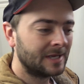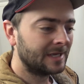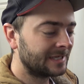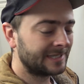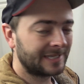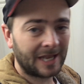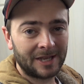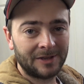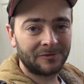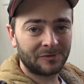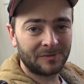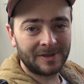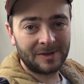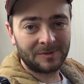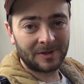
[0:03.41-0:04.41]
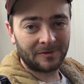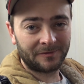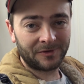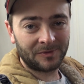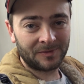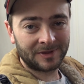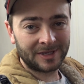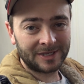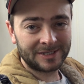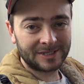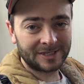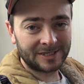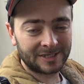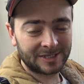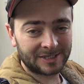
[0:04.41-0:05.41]
Today, for me, when I'm filming this,
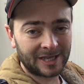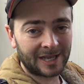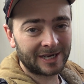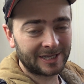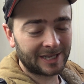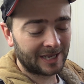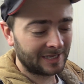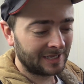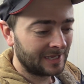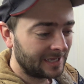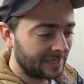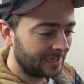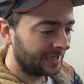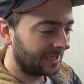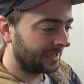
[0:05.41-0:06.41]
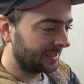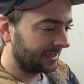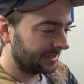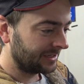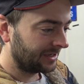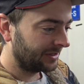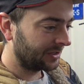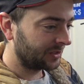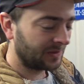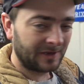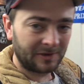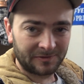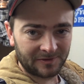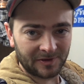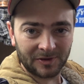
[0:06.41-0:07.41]
is a Saturday, and it's like the
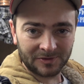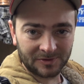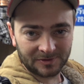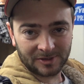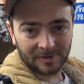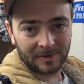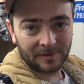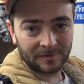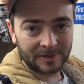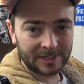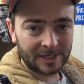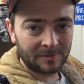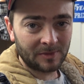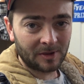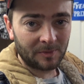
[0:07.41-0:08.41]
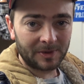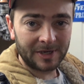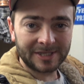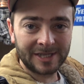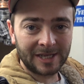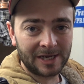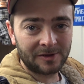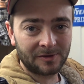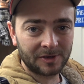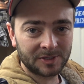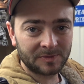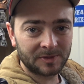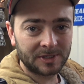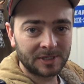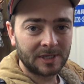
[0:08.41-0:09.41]
21st or something of December, but it's nearly
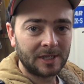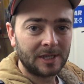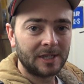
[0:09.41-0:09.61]
Christmas.